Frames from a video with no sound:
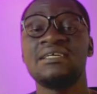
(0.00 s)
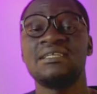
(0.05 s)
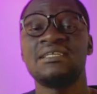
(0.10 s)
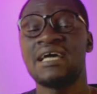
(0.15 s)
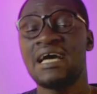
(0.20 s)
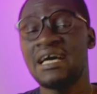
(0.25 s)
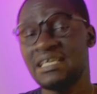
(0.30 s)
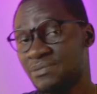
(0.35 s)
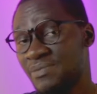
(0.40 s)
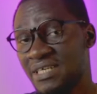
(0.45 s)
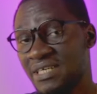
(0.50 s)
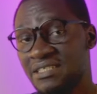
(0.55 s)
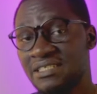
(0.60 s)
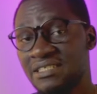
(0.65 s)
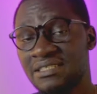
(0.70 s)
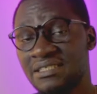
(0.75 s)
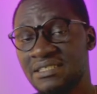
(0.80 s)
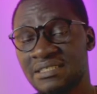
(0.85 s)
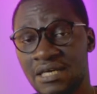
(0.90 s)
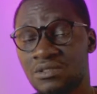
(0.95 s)
The husband
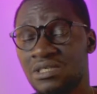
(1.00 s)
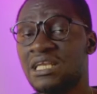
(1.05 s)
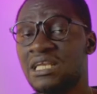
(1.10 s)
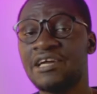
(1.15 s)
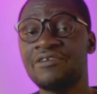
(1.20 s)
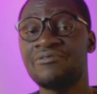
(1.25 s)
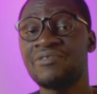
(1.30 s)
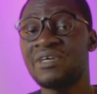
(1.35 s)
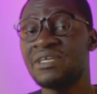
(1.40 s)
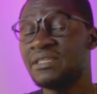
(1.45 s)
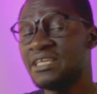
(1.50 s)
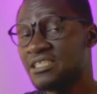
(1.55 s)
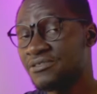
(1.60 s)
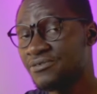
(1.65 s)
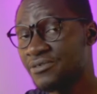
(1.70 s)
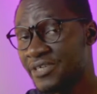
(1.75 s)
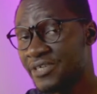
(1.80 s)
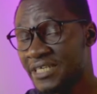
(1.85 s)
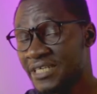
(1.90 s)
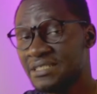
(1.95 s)
is out to clarify things
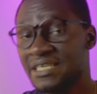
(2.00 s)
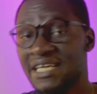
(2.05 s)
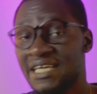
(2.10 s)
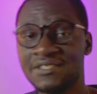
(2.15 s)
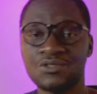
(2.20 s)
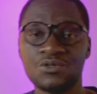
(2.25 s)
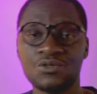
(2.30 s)
for us as